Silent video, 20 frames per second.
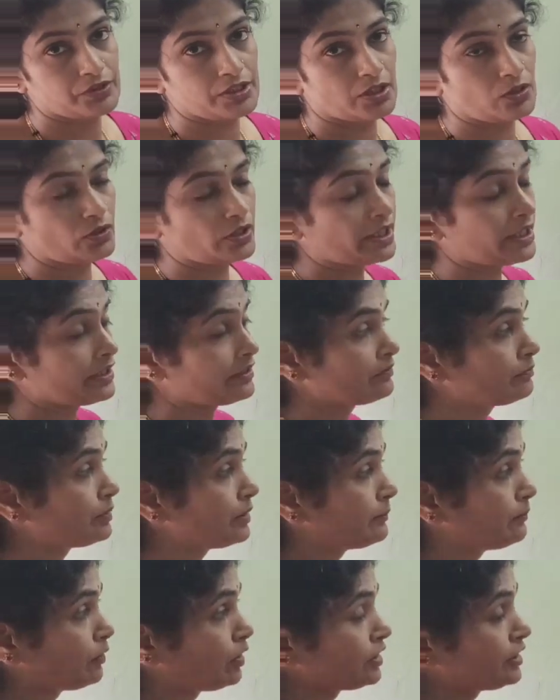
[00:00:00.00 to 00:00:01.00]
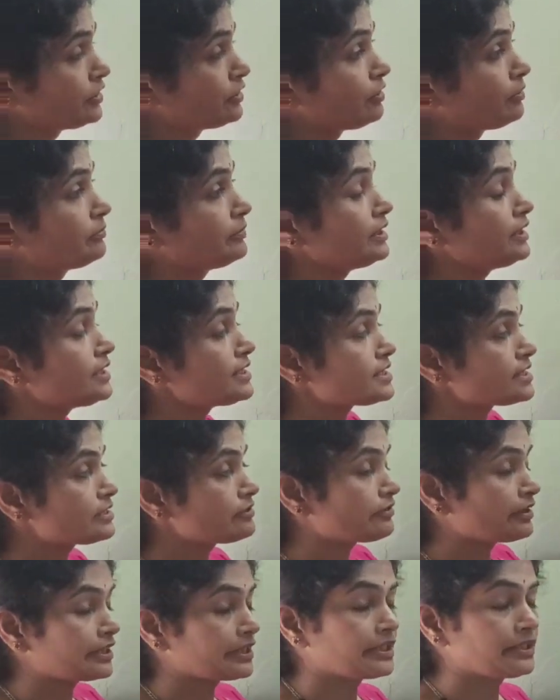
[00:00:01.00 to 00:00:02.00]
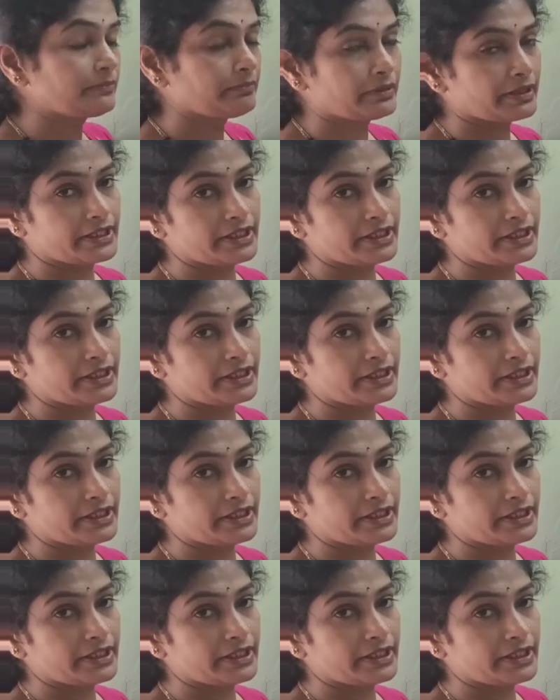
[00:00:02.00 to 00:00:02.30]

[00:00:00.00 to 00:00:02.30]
Okay, a polynomial is divided by